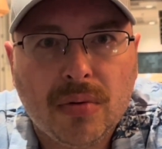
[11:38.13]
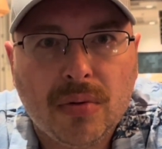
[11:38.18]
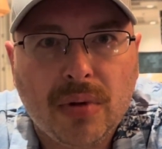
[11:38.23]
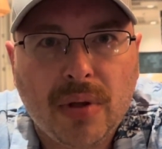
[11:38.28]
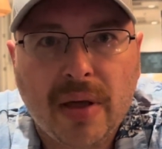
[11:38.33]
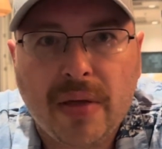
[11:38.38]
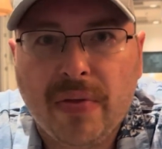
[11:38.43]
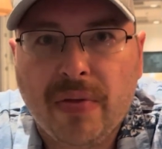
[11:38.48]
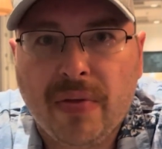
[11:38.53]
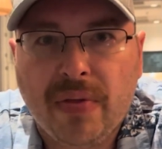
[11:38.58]

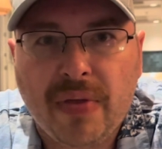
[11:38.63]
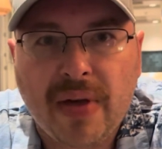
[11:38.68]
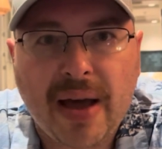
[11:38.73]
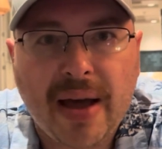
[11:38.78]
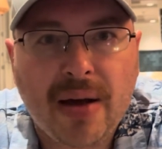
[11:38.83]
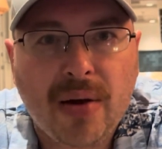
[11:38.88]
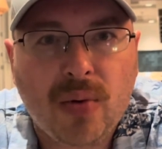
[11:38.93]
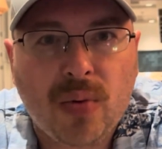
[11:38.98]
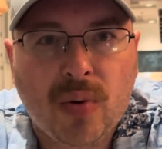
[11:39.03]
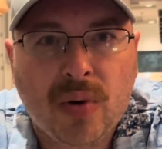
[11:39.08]
yeah,
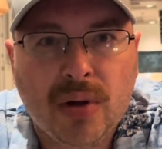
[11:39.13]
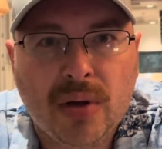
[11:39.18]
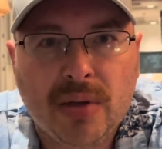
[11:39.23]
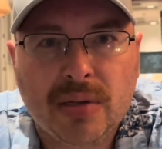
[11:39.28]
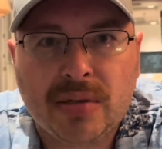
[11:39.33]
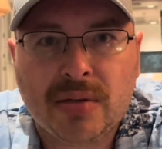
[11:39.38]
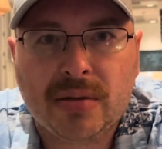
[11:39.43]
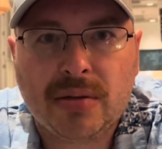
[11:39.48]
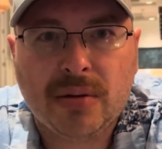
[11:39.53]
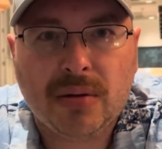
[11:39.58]
that
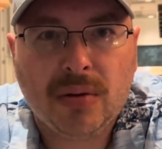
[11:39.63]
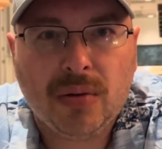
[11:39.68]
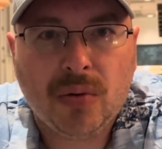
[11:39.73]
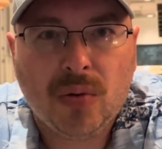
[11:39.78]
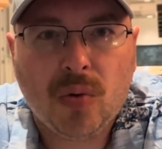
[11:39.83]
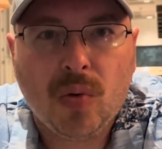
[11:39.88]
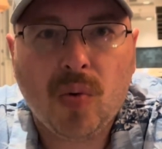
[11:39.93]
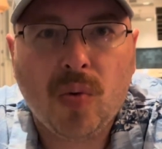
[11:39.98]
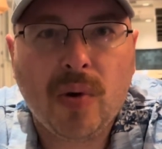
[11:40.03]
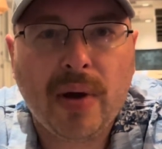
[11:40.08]
was
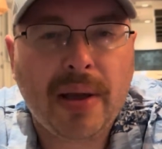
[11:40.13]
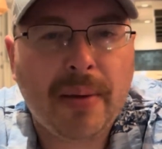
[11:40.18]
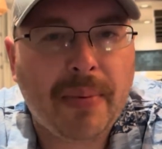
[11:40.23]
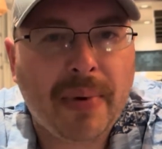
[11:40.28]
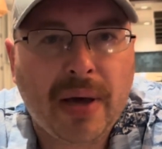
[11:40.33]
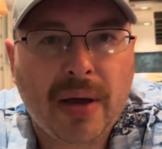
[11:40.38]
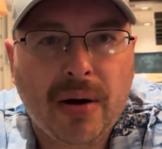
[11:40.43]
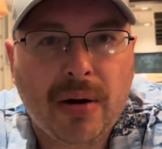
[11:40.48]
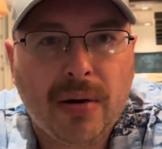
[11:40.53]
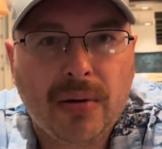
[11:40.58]
way
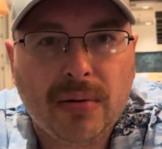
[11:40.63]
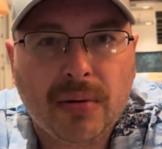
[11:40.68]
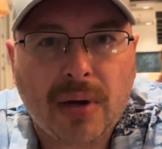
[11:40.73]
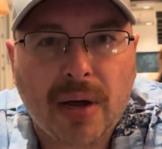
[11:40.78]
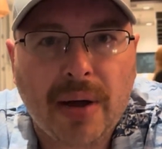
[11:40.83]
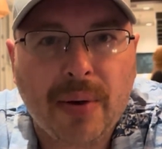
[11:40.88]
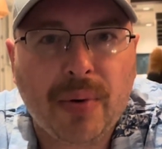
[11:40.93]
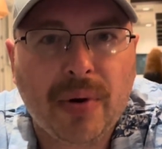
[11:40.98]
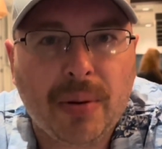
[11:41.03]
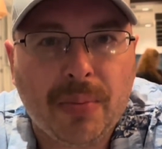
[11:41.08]
better.
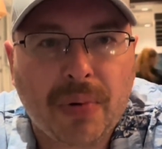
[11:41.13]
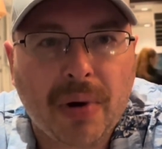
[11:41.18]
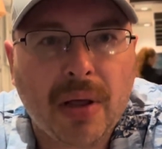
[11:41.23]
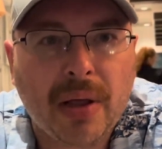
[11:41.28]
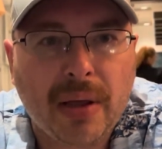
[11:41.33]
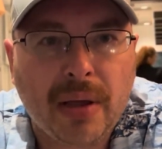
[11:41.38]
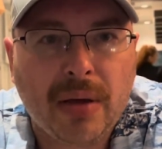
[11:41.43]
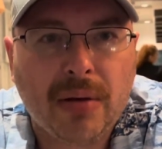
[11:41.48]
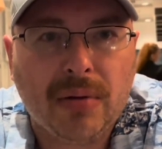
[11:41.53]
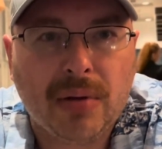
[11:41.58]
I would have
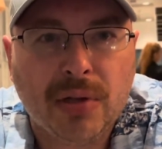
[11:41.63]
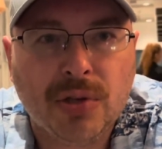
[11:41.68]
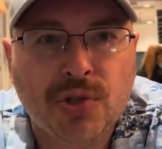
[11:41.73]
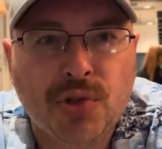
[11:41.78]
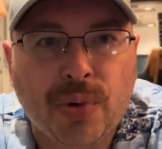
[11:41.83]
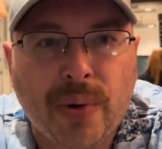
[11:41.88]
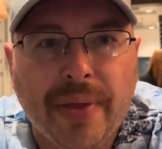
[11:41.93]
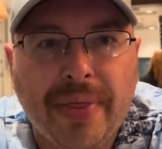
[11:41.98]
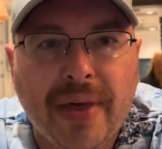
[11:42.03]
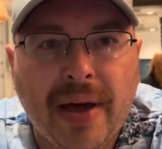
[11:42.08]
probably
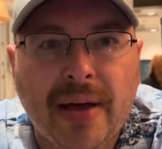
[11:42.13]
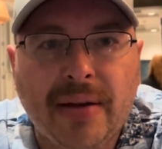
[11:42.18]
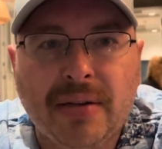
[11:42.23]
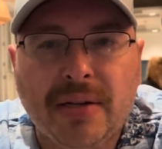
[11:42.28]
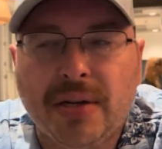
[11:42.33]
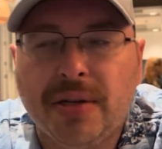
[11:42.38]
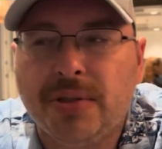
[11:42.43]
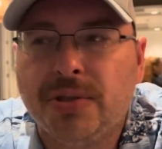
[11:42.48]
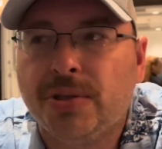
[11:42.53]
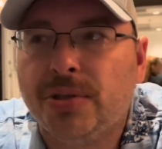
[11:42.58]
enjoyed that
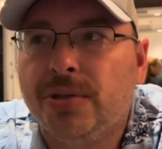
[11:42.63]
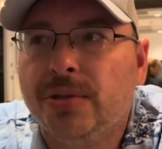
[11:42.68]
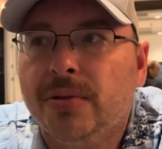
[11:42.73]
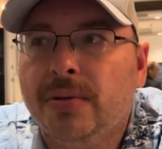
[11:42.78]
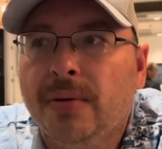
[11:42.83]
dish.